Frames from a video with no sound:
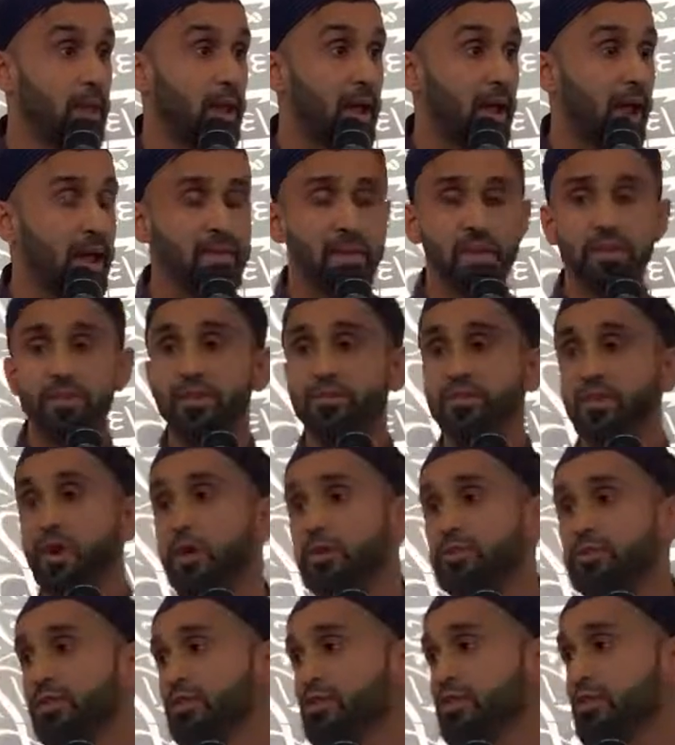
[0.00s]
And then there's
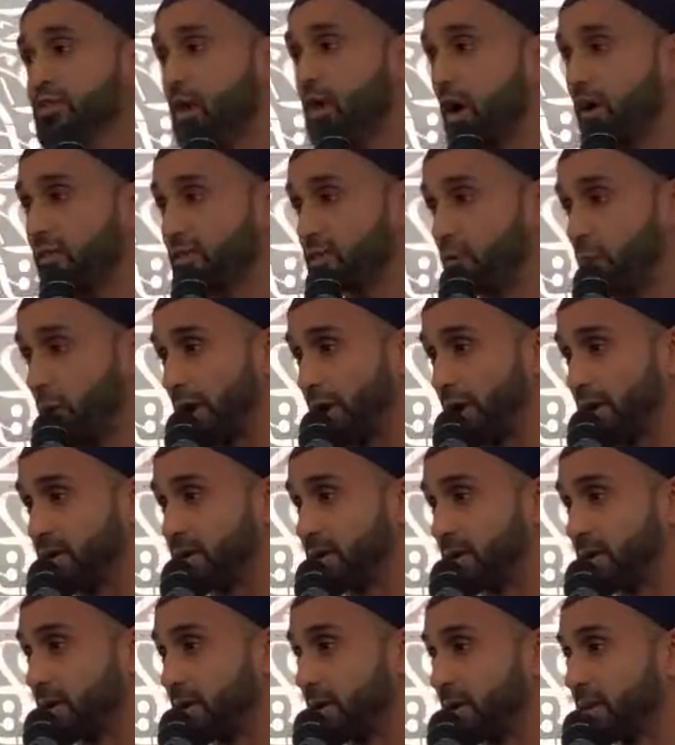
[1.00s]
also software
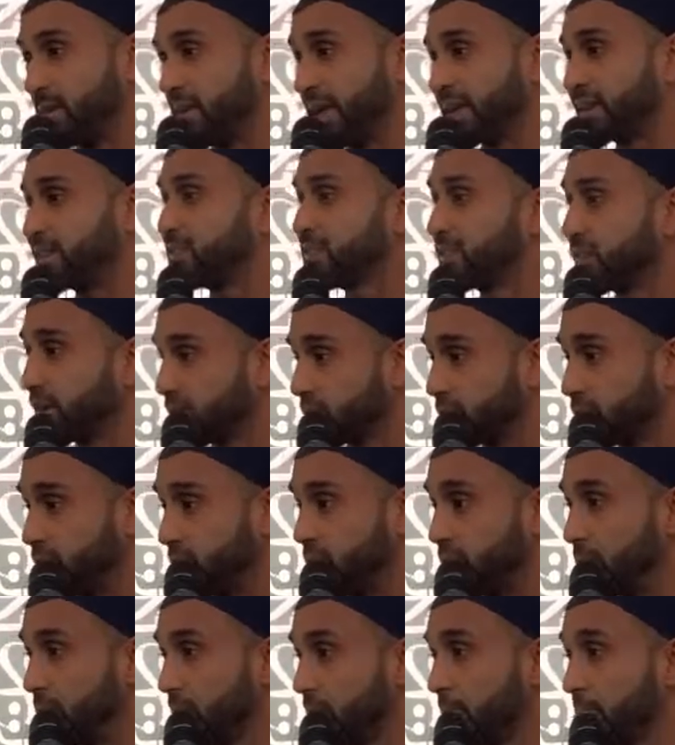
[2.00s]
like Circle
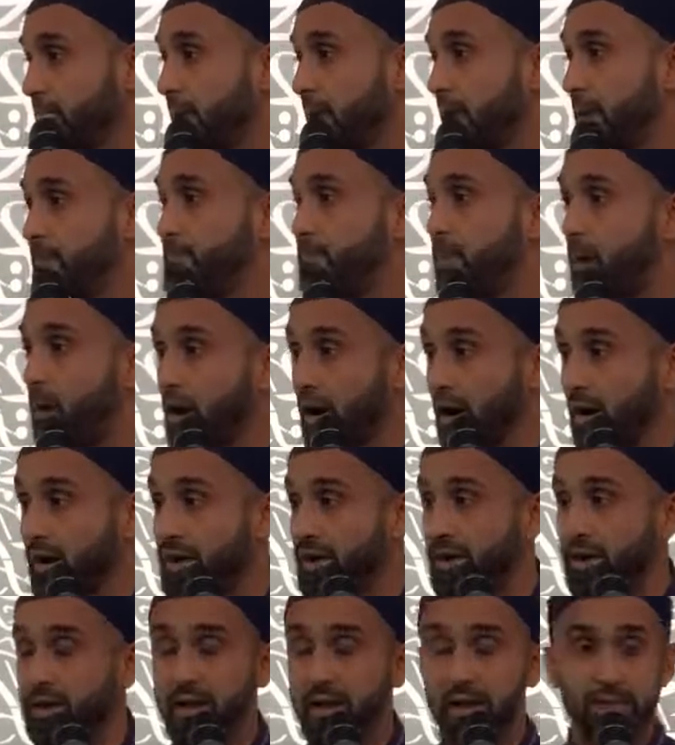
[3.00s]
and Bark
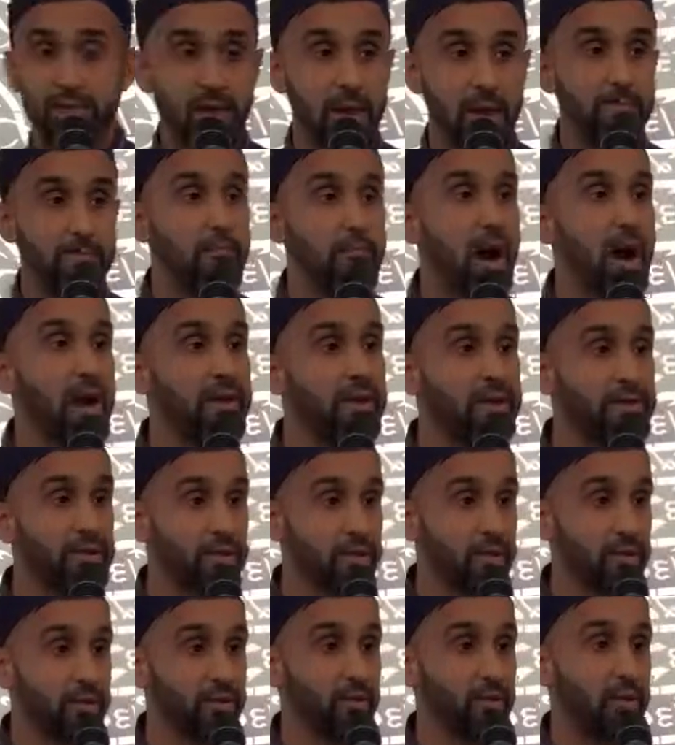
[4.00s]
that
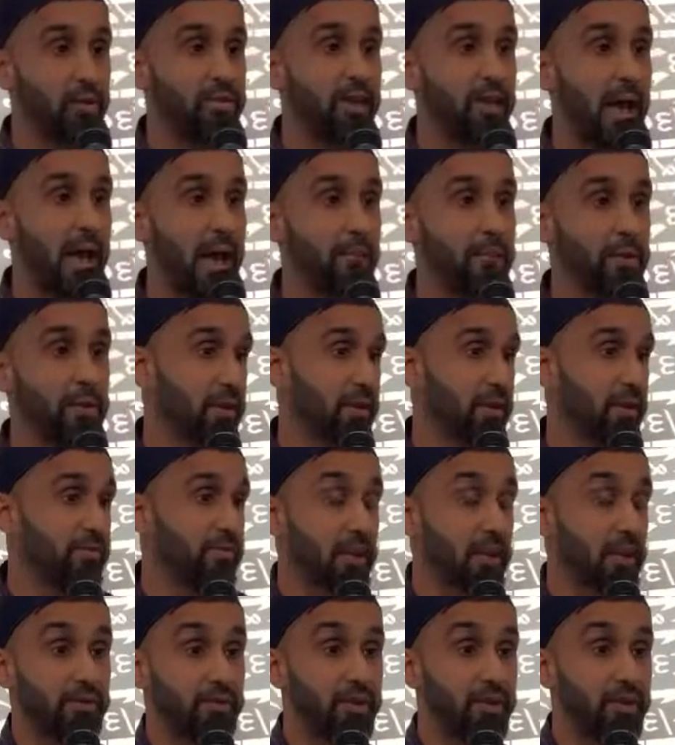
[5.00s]
monitors what's happening
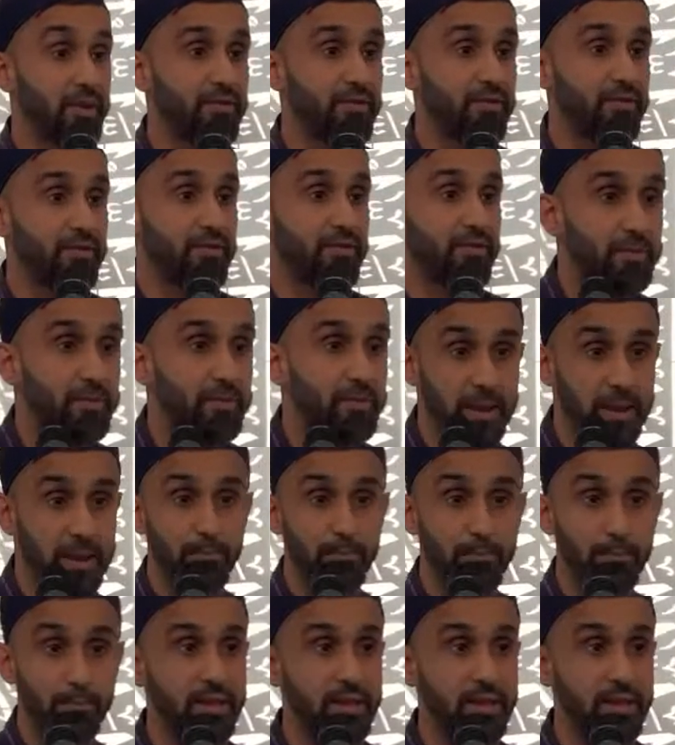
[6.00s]
if somebody's being
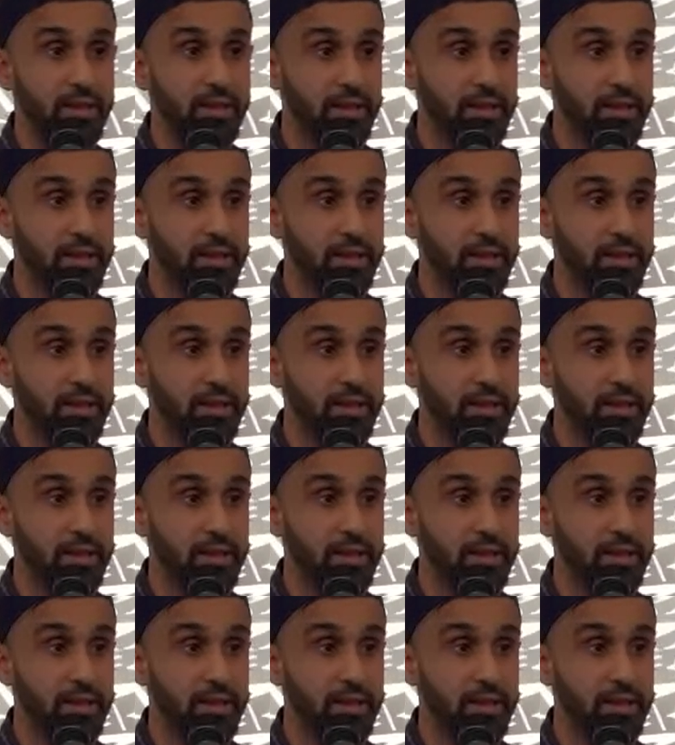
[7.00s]
bullied.